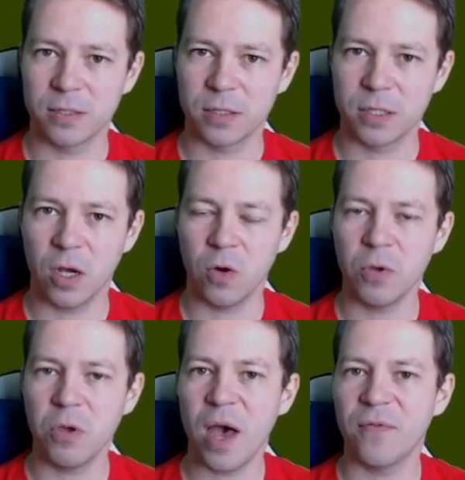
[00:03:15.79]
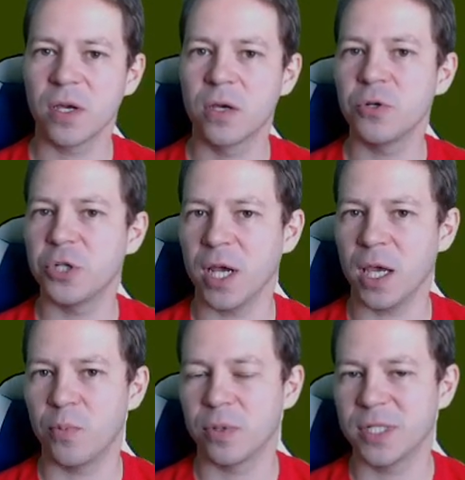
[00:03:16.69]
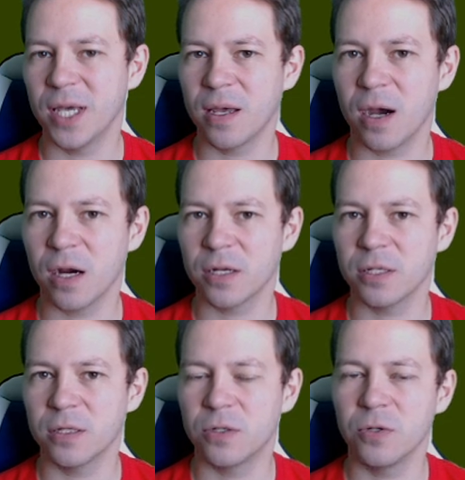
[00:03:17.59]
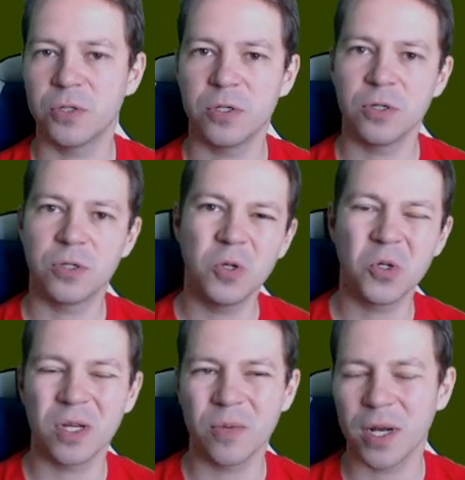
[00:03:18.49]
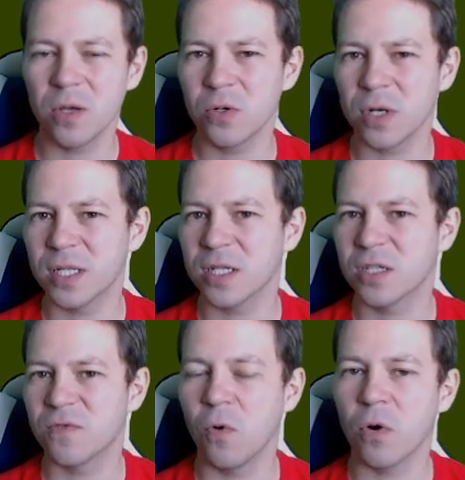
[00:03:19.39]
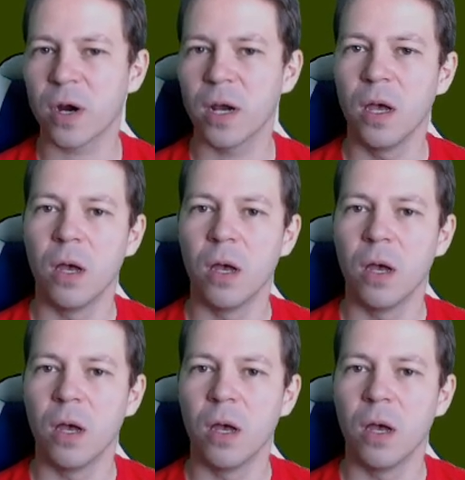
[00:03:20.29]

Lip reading: so you have a good shape, 10 cards in 2 suits usually, but usually 6-4,